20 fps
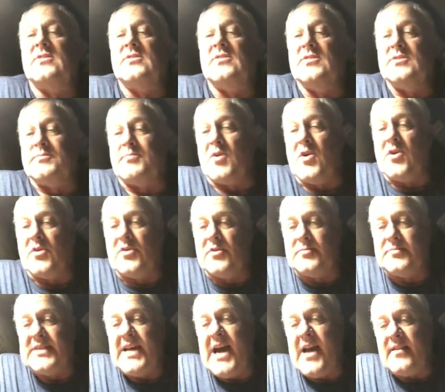took those
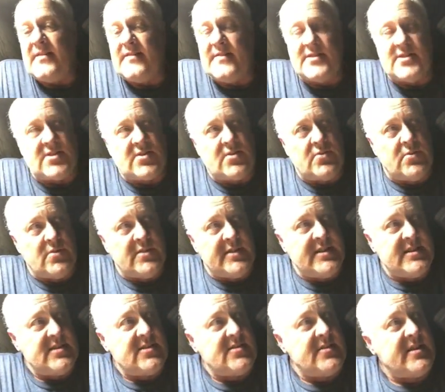programs out of the school
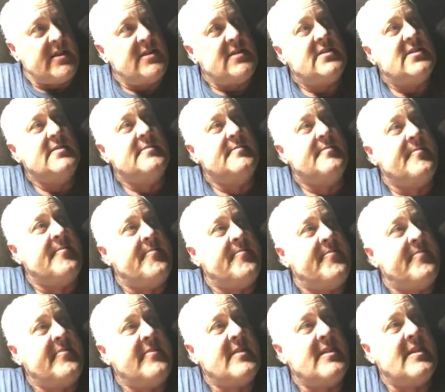districts.
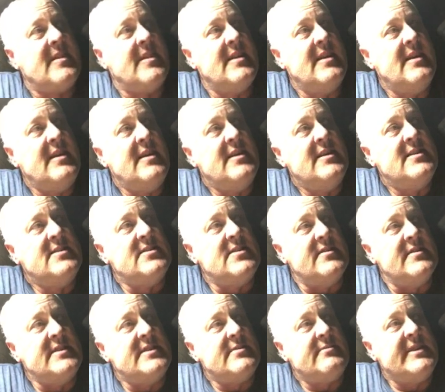So
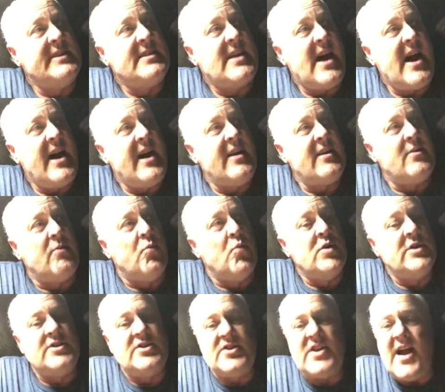he's a retired wood
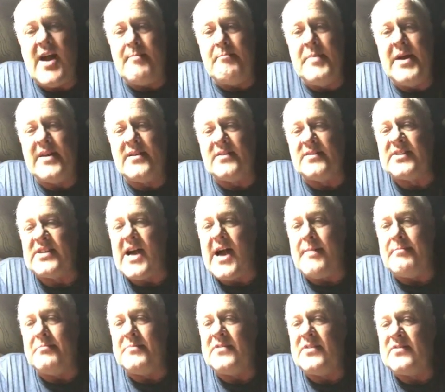shop, metal shop
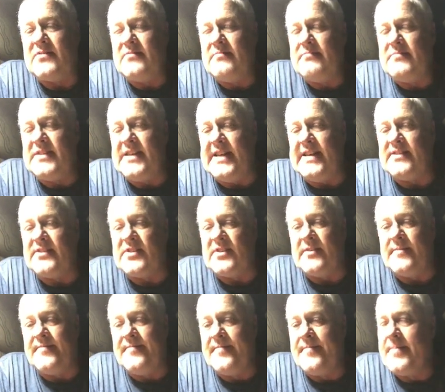teacher
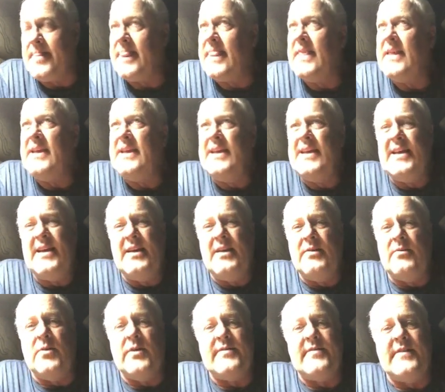
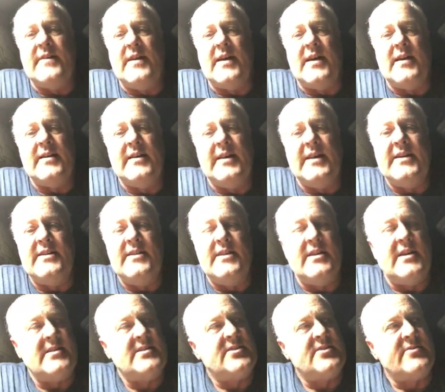with the
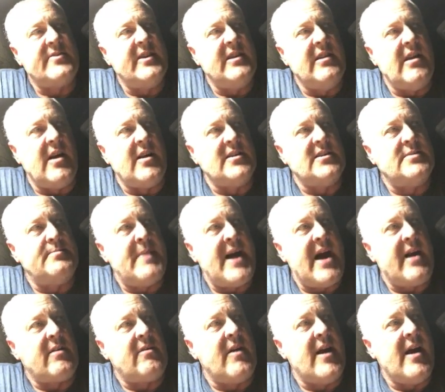industrial arts
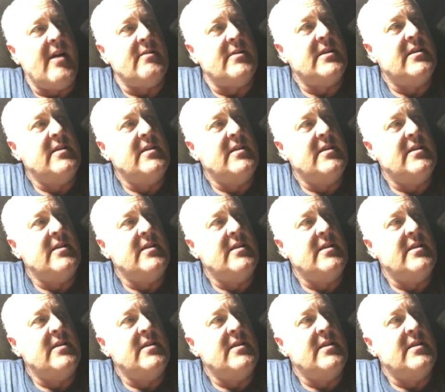background.